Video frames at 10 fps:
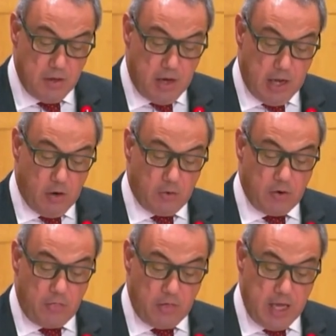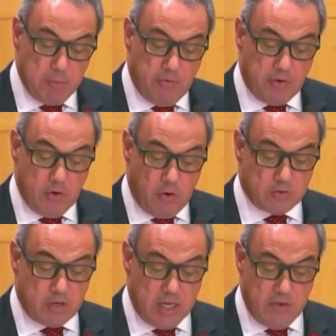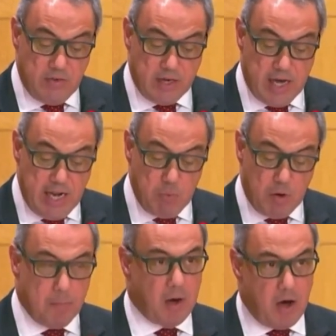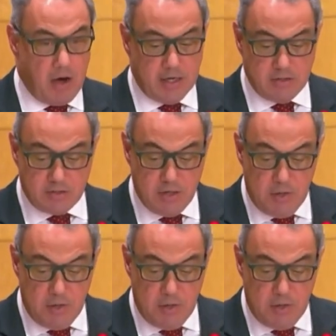along the theme of not leaving anyone behind,